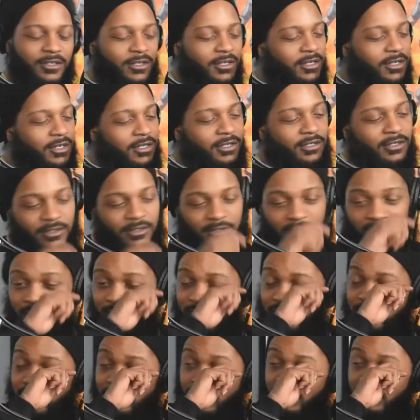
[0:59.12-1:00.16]
He one of them.
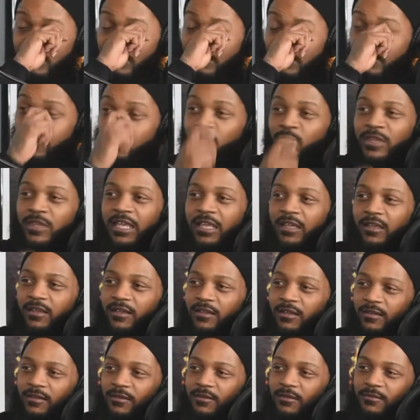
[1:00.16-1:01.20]
He one of
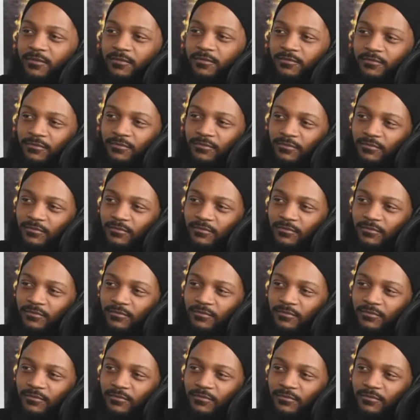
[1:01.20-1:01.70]
them ones where as